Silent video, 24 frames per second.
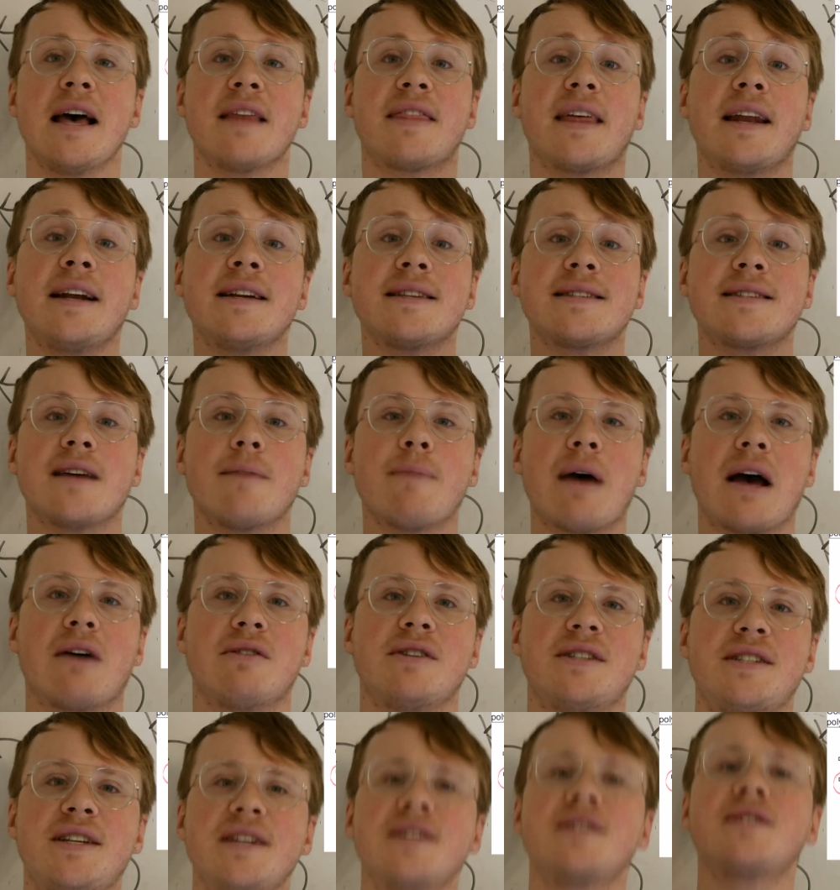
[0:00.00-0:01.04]
then it
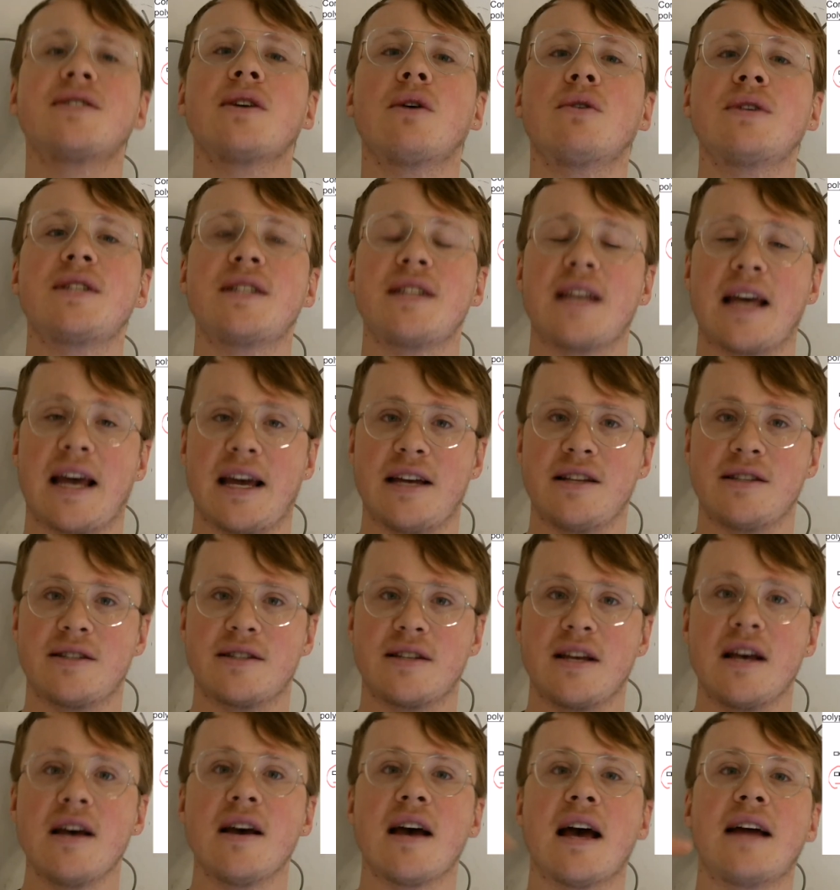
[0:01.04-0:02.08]
somehow
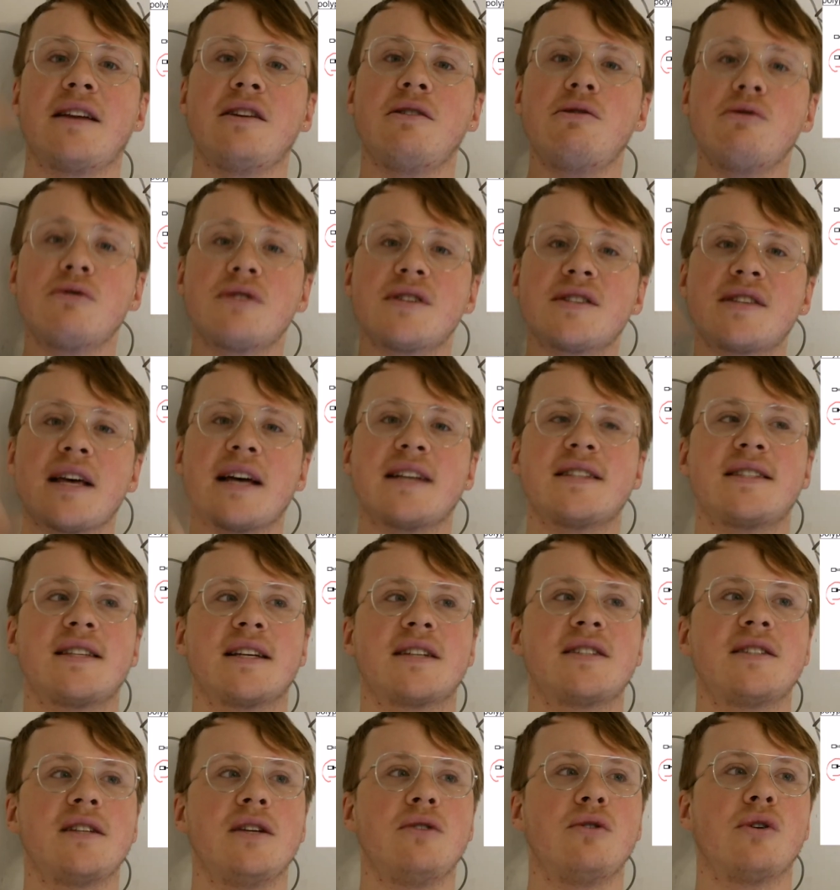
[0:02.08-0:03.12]
dissociates and uses that
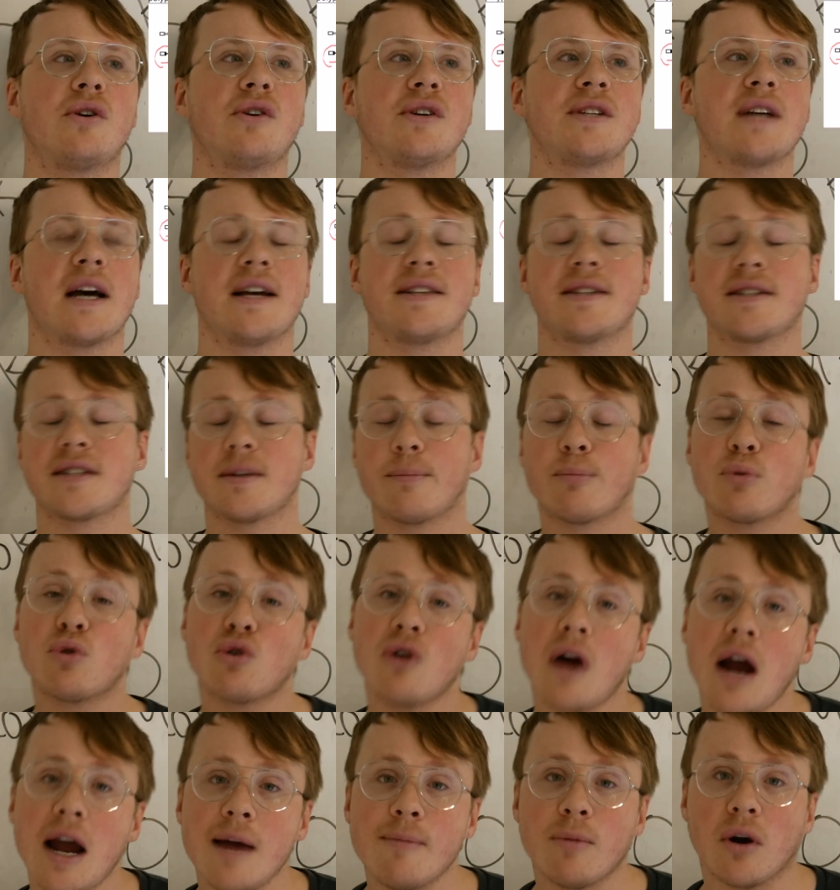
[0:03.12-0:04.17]
60 nucleotides as a
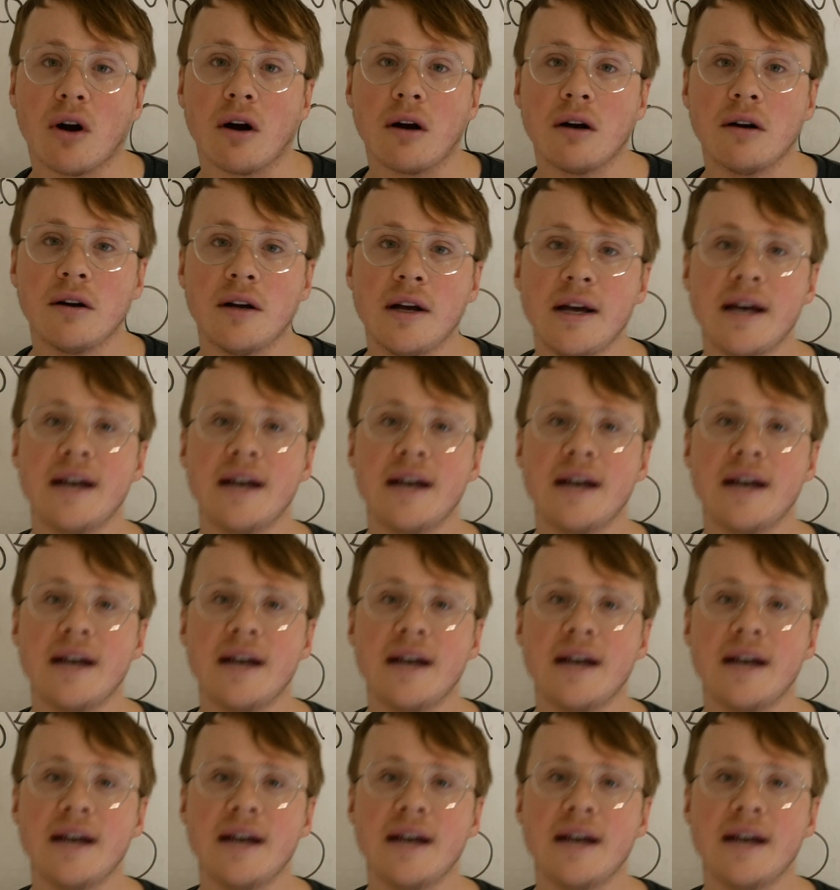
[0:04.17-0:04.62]
primer